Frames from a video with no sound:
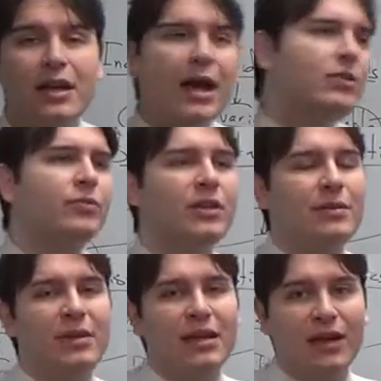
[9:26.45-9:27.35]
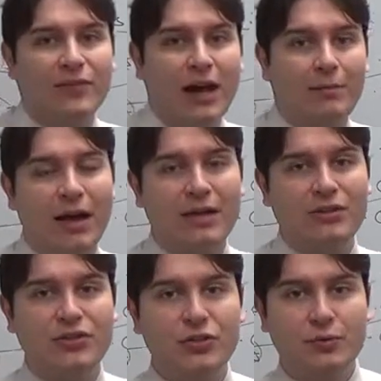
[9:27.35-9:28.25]
I don't really mean I've got Mike,
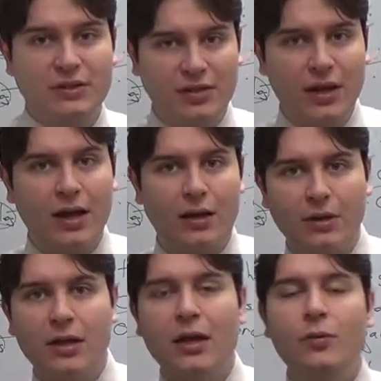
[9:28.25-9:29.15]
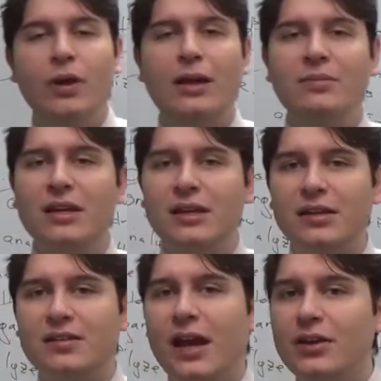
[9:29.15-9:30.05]
Sue, and Tom. What I mean
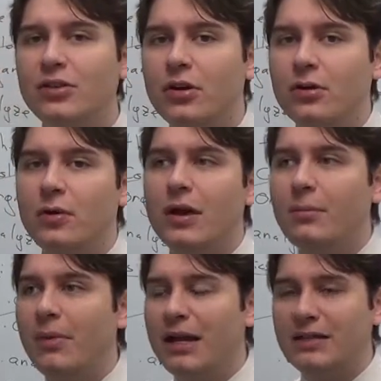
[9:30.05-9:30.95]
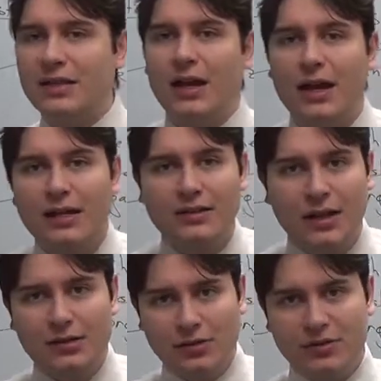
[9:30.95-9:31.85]
is I know Mike's height,
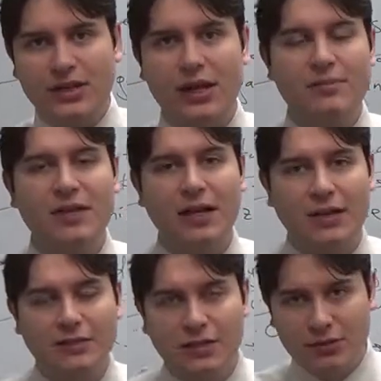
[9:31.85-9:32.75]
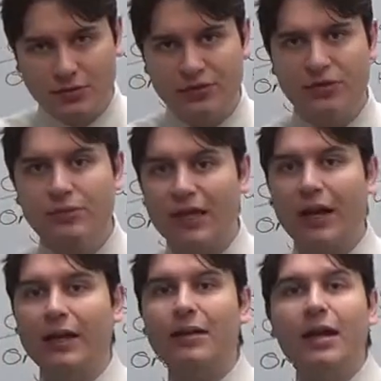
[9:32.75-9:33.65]
I know Tom's height, and I know Sue's
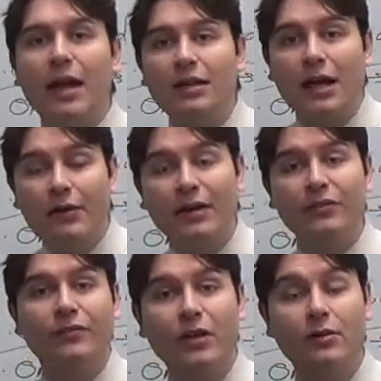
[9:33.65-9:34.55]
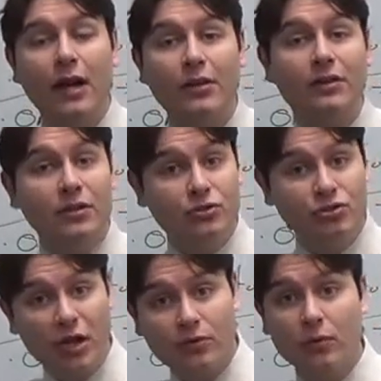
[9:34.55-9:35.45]
height, and now I can figure out that in
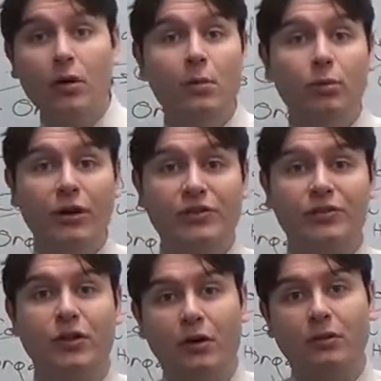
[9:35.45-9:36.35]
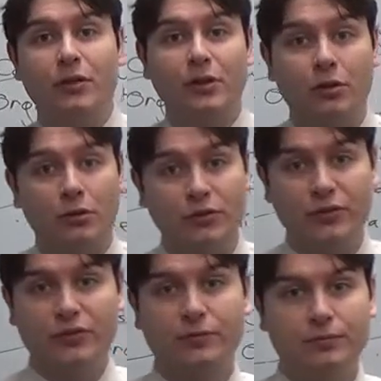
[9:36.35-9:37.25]
general, boys are taller than
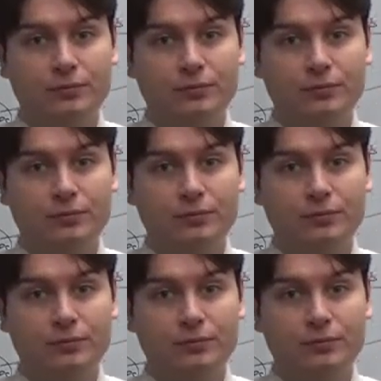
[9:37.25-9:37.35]
girls.